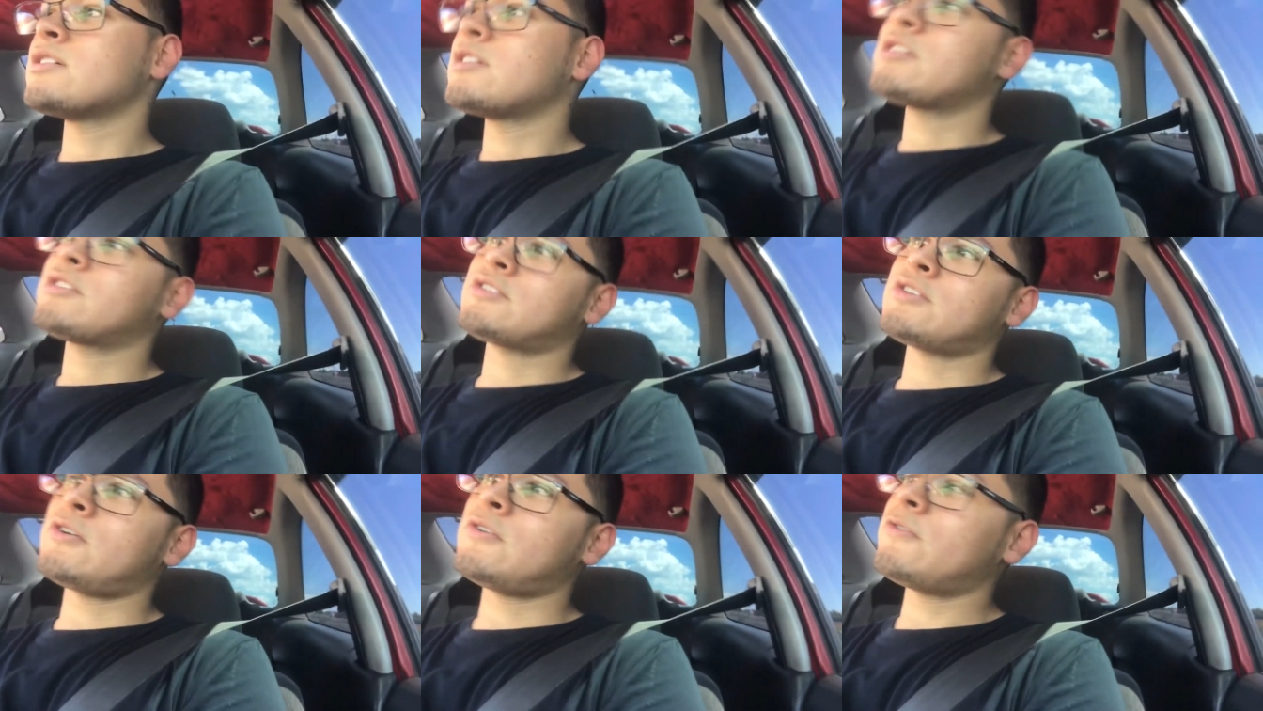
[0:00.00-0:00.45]

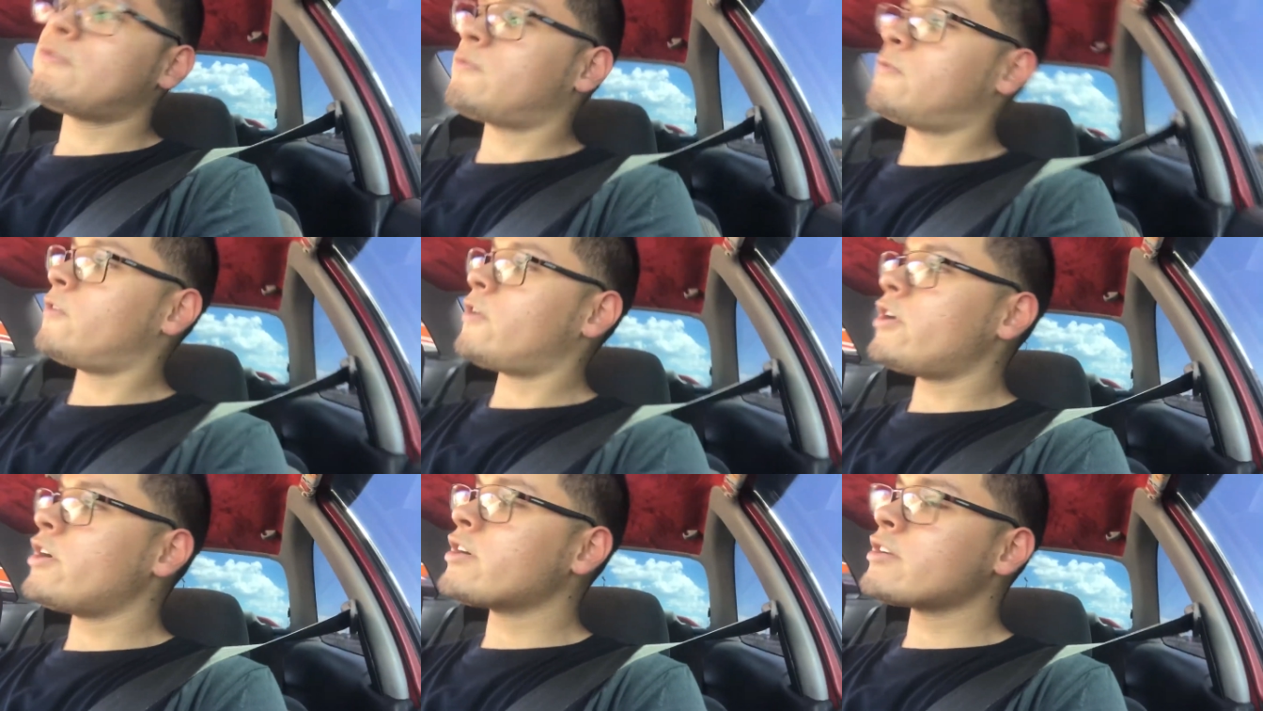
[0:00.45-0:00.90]
So
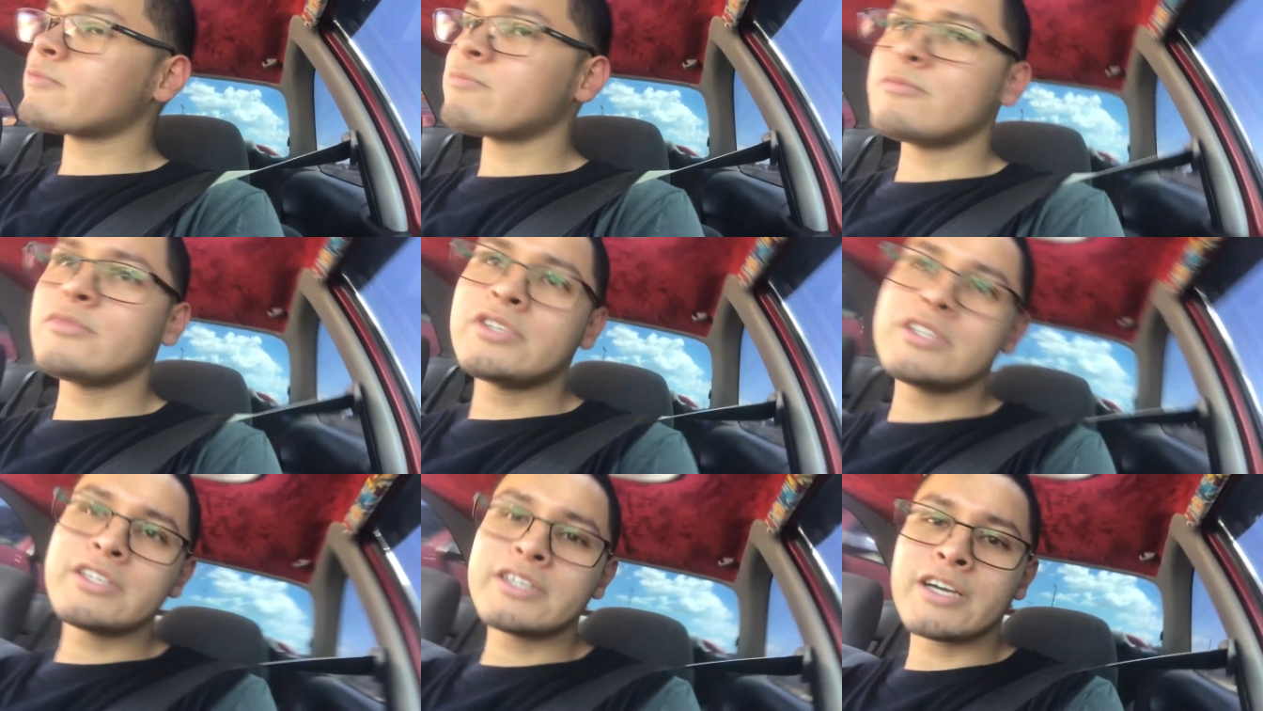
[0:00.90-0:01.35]
fuck
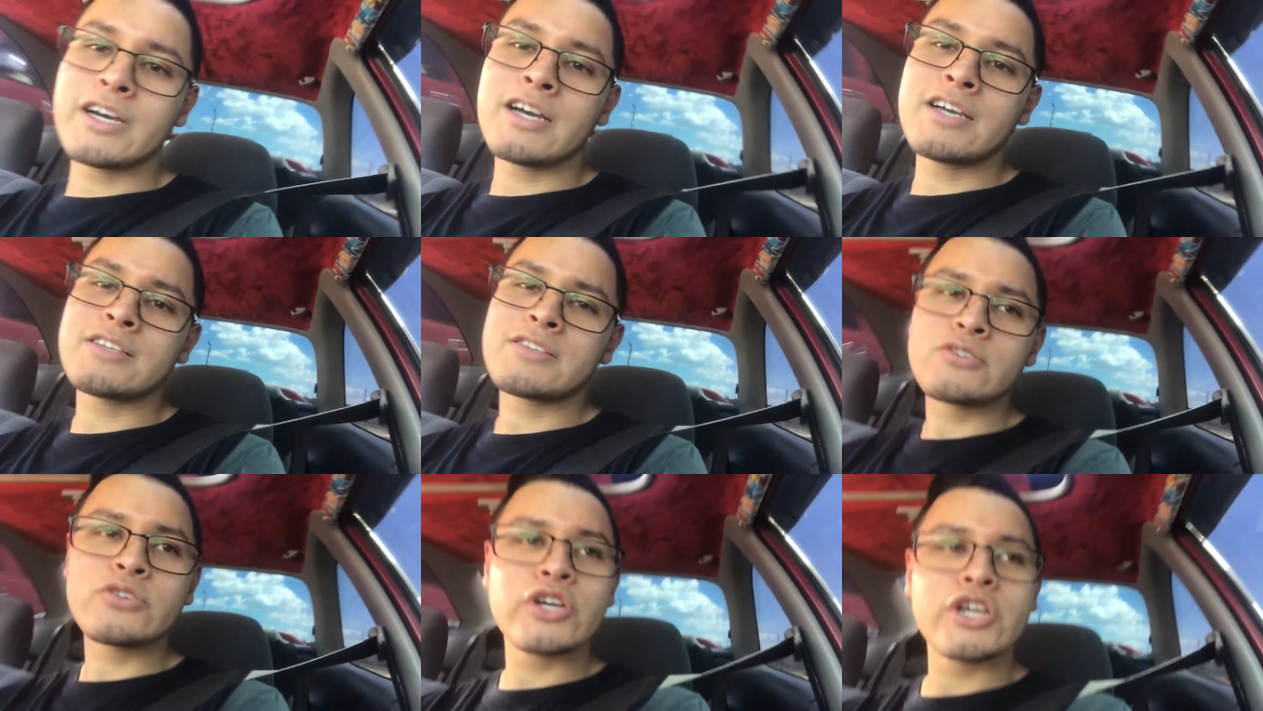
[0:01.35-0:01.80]
me,
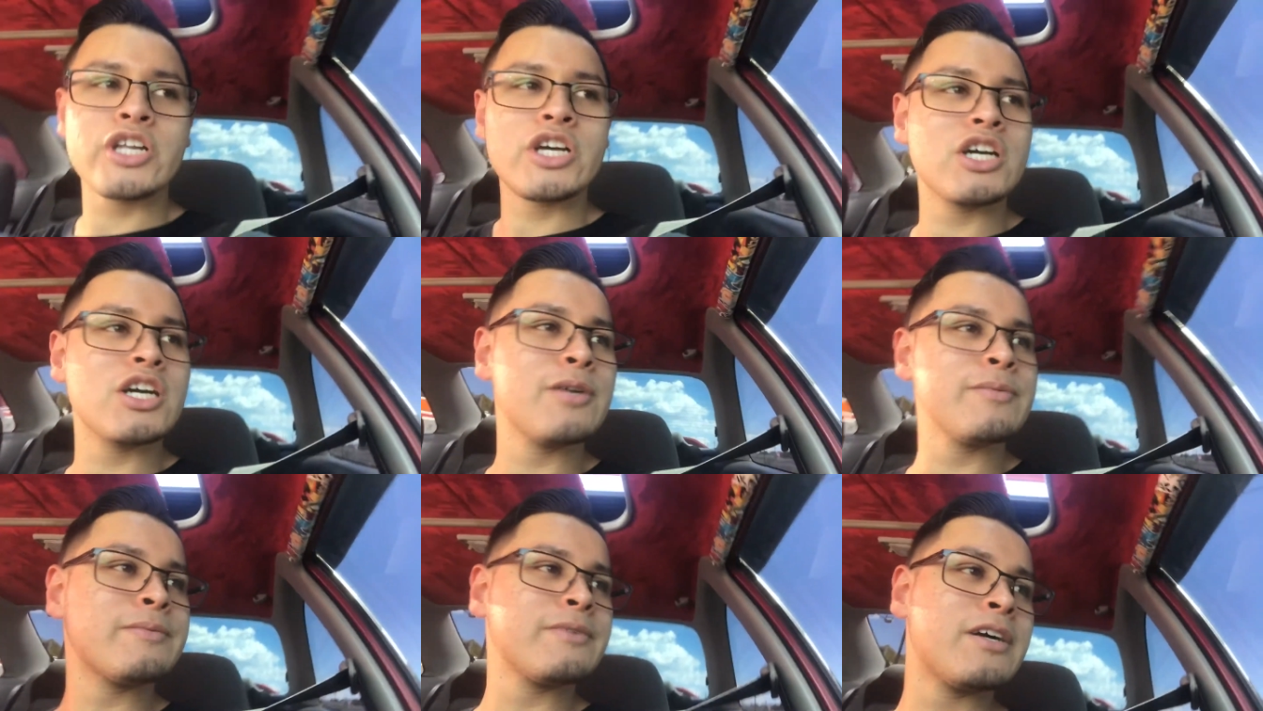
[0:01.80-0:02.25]
guys, straight up.